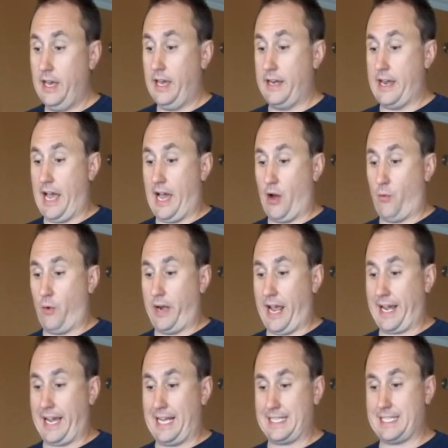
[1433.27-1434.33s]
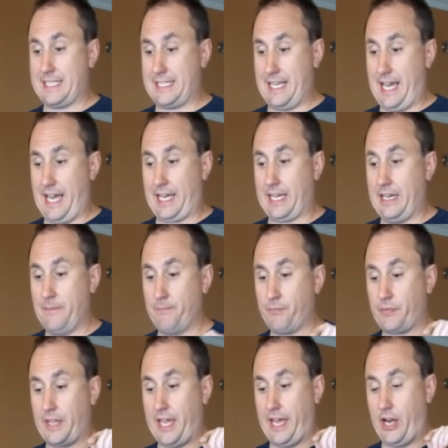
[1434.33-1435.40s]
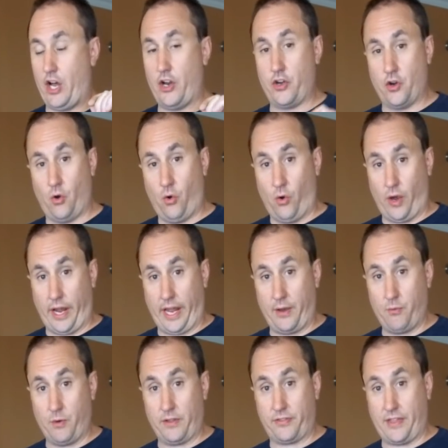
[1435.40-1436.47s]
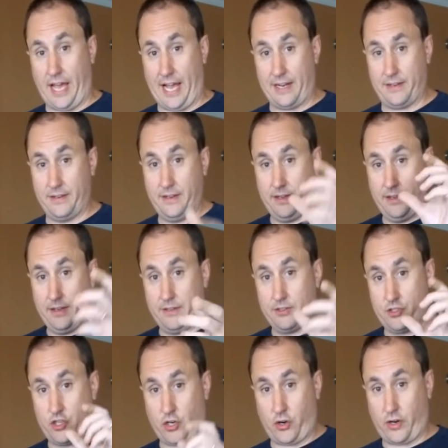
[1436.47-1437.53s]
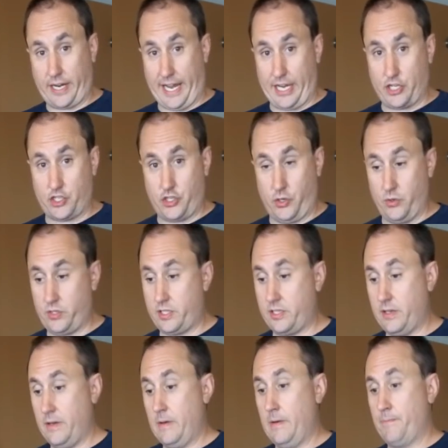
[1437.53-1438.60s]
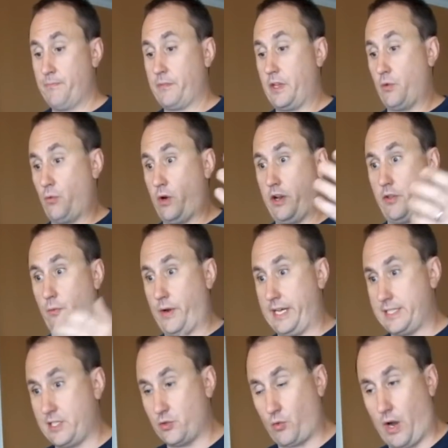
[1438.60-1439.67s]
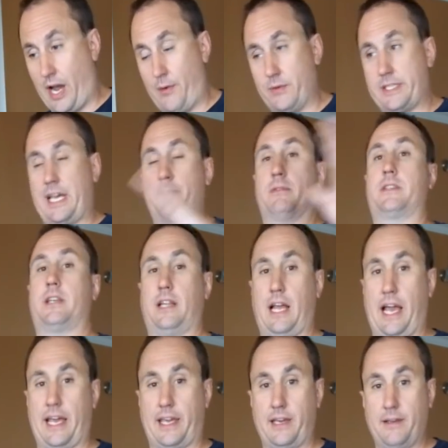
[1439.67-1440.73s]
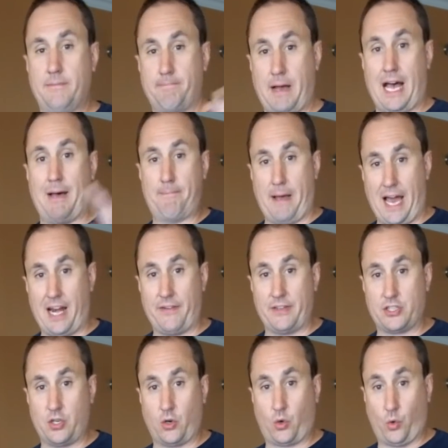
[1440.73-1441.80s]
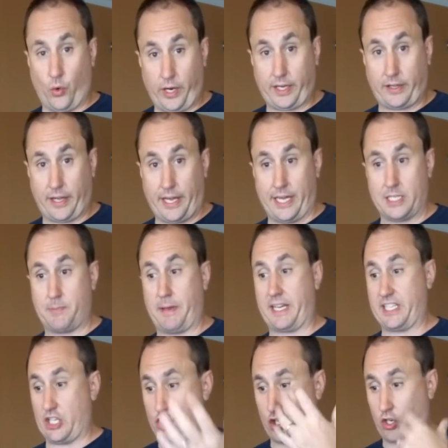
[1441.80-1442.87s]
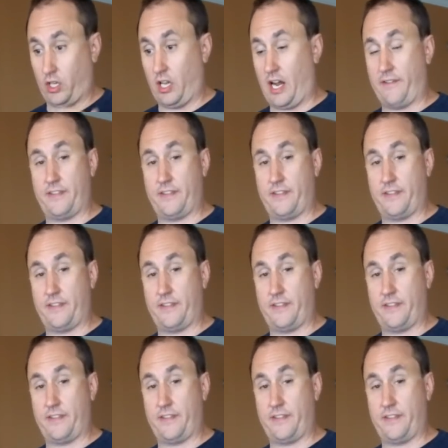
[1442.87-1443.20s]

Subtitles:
Now, when I got sick in Hanoi with that sugarcane juice, one of the reasons why I was able to pop out of it so quickly is because I took a lot